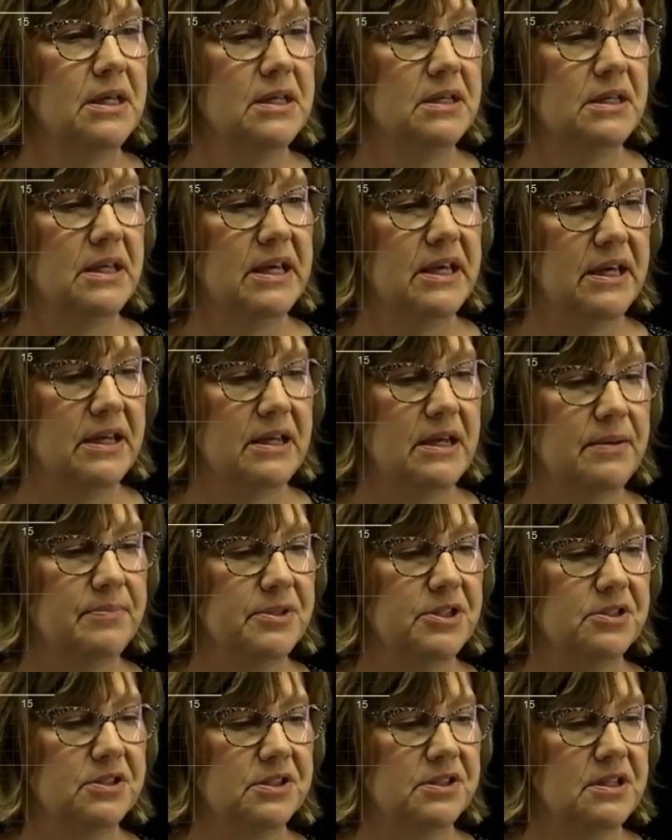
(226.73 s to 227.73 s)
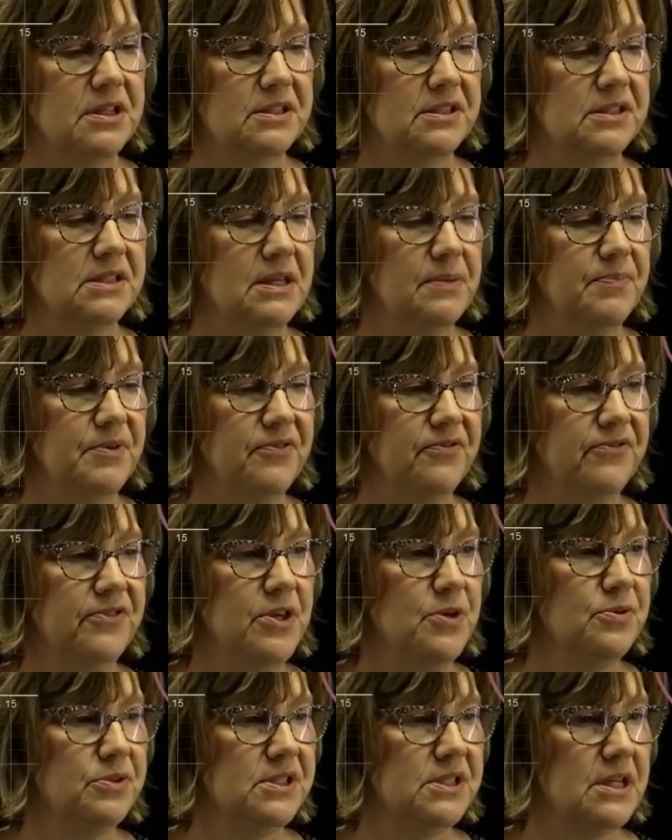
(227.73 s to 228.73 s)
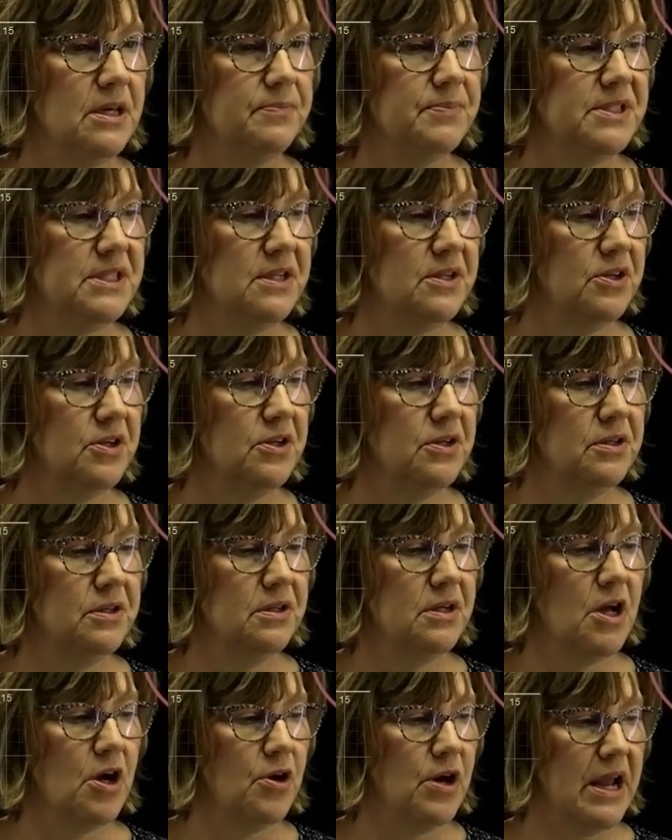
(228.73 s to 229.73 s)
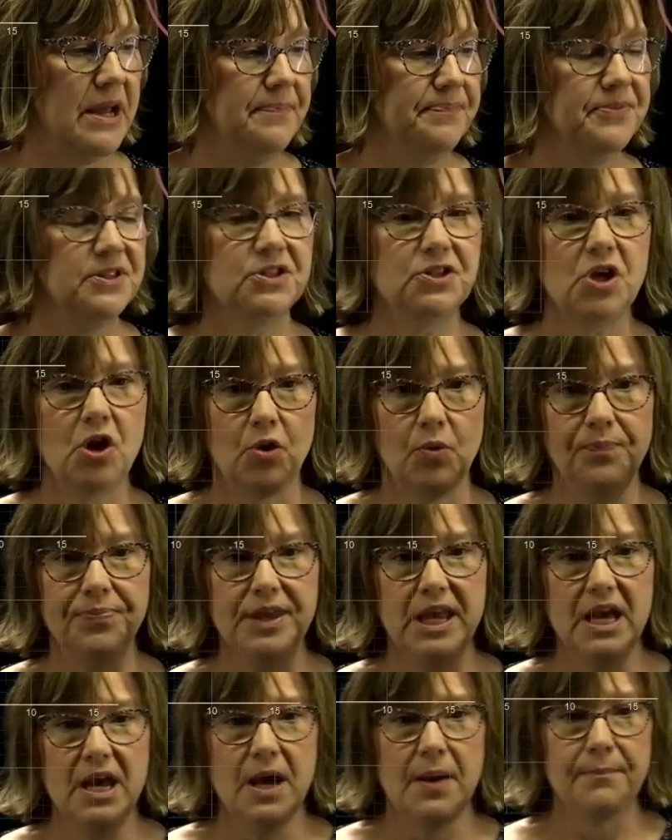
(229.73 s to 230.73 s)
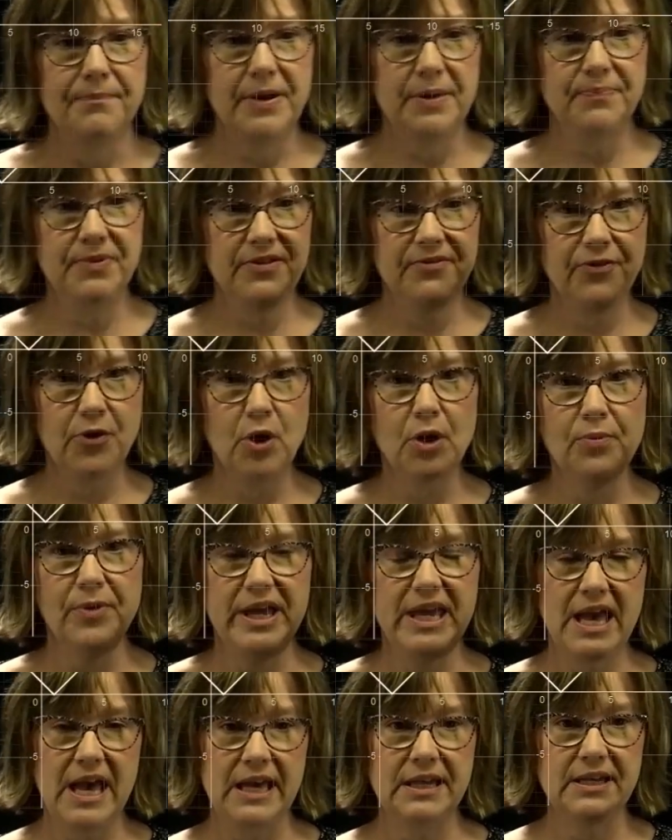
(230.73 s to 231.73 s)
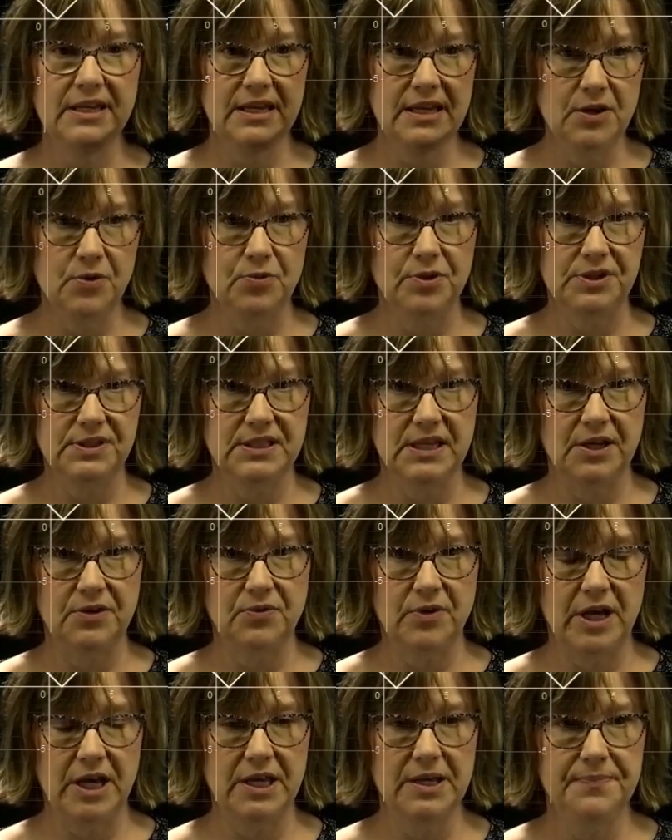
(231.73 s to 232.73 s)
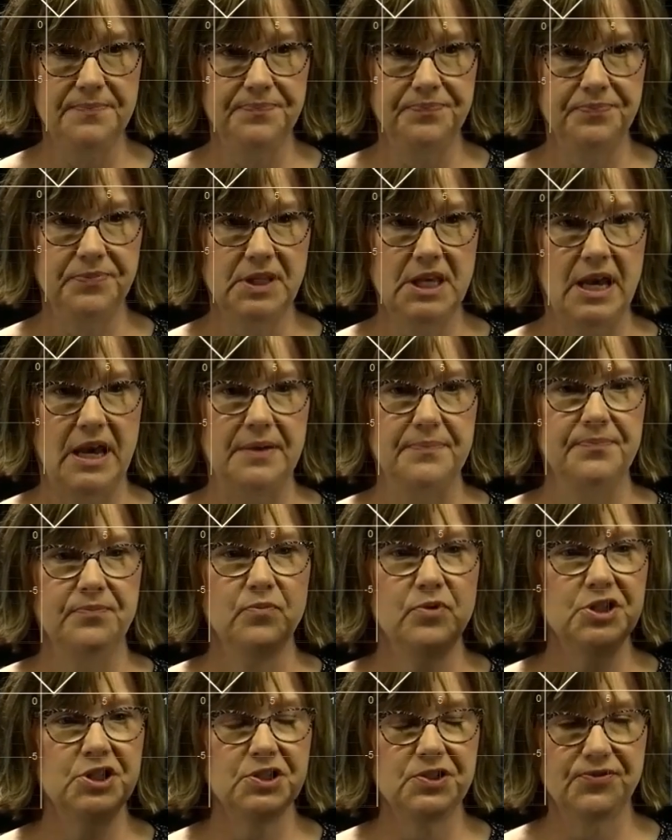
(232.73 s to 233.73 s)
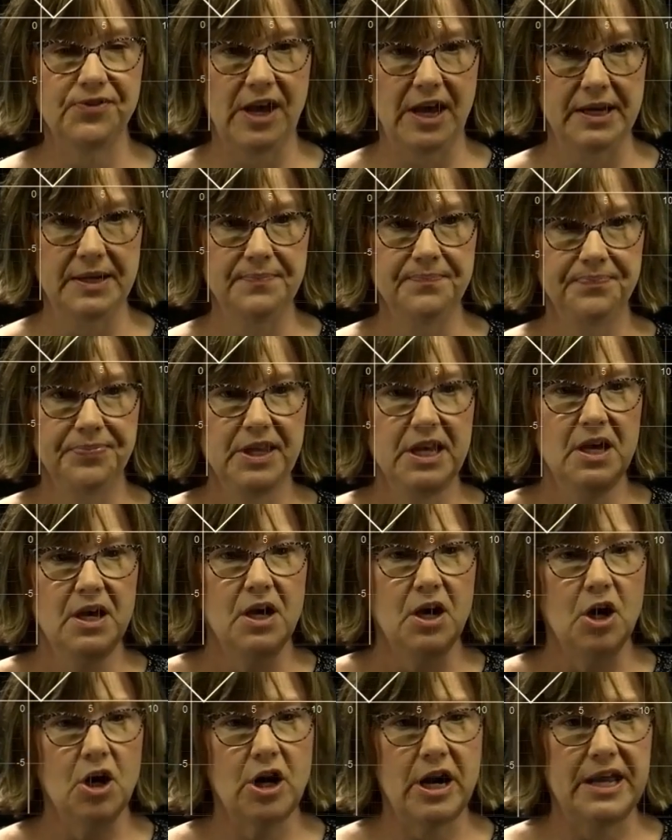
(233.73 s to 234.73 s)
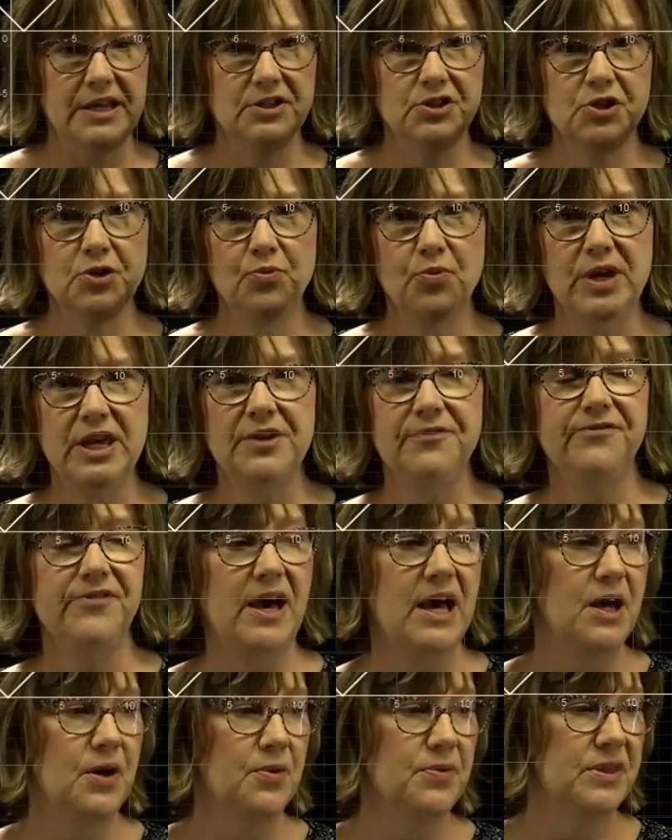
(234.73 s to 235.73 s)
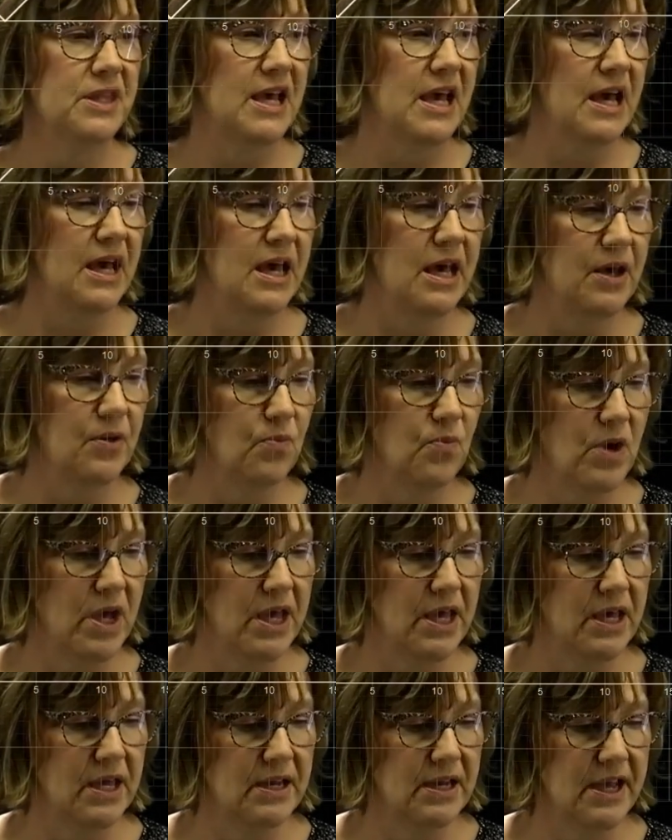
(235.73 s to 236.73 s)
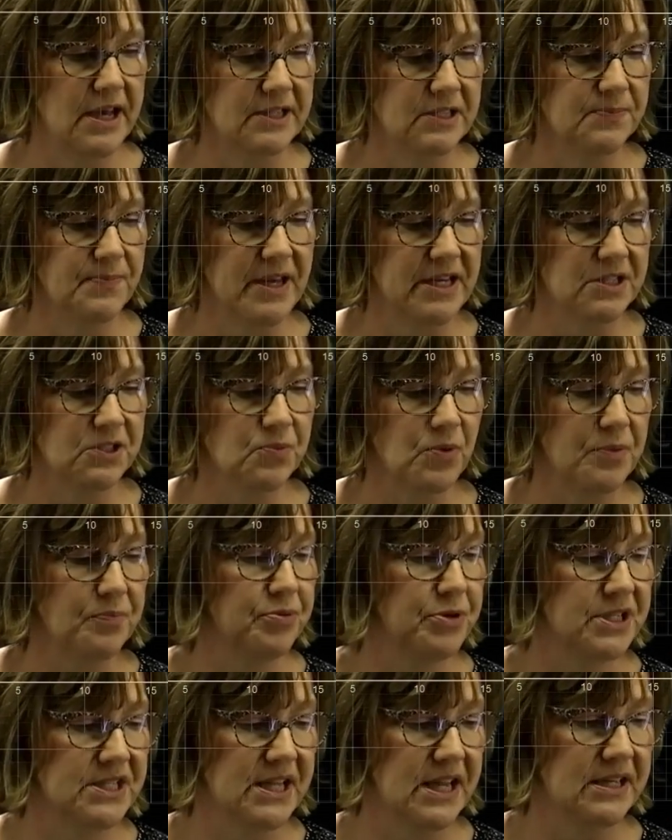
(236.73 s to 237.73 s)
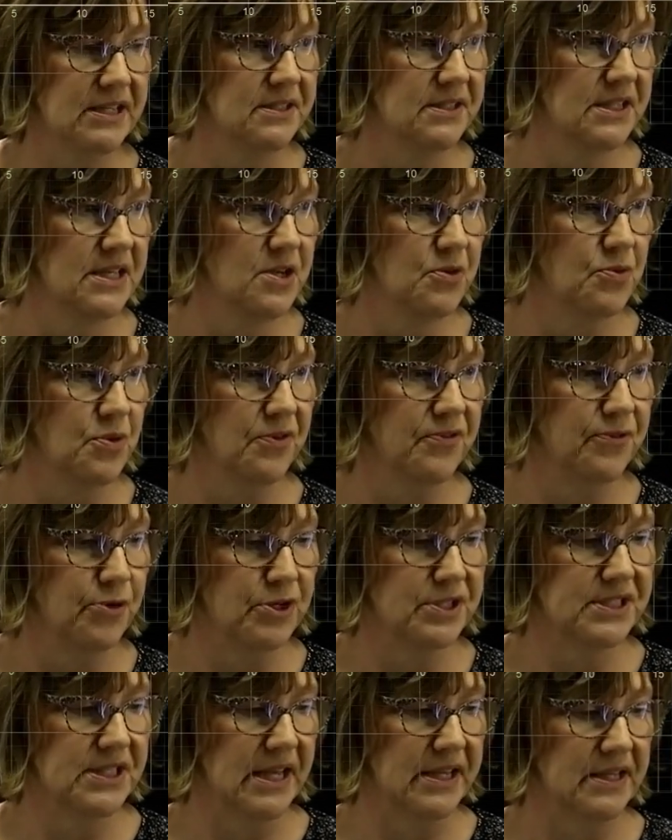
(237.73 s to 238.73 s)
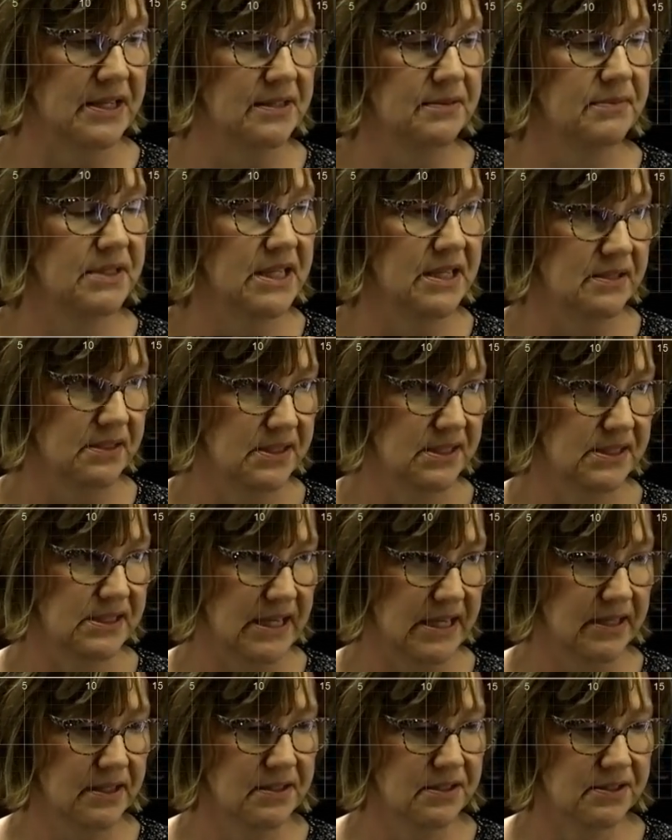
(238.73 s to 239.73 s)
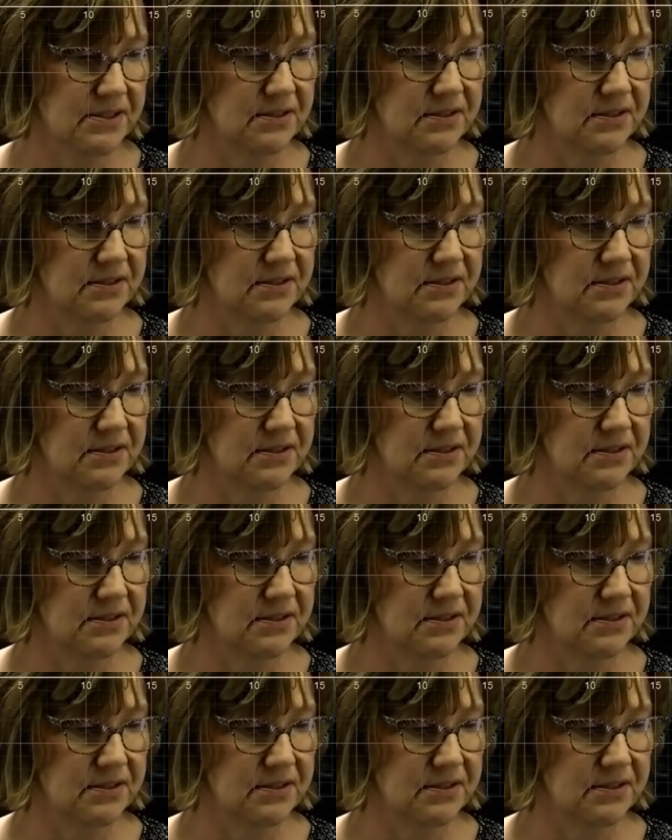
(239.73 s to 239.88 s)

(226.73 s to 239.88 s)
And I'm just going to skip a few steps here. All right, so, but before we had an equal sign, right? Okay, which is fine. All right, so we found that when x minus 1, pretend it's equal for a second, is 6,